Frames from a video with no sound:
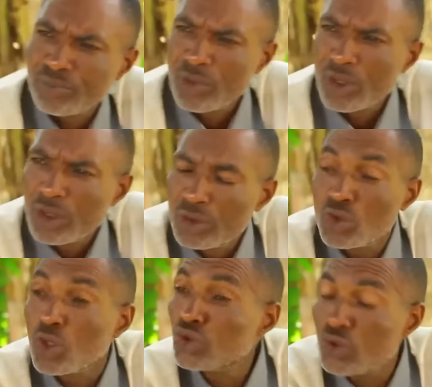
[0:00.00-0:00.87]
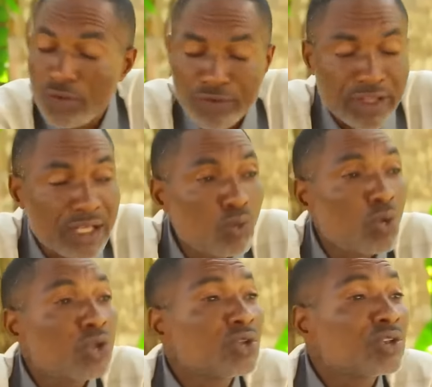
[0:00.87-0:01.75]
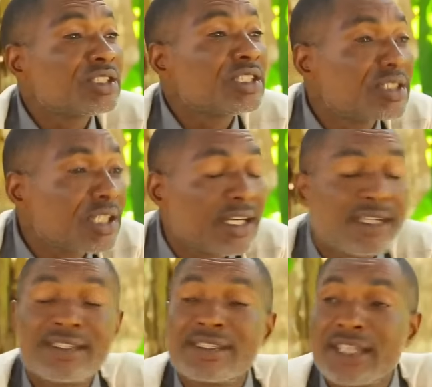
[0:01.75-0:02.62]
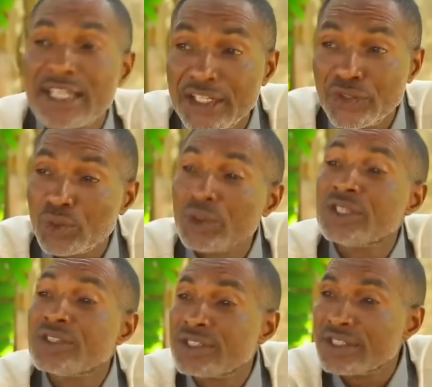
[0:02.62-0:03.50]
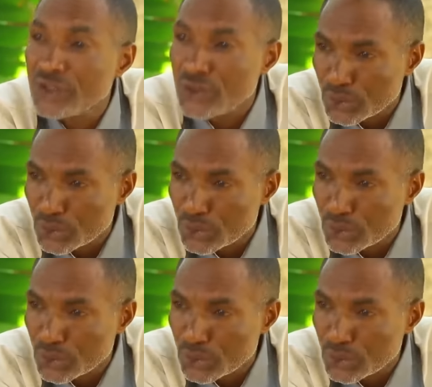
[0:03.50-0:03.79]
don't you think what your sister is telling you is the truth?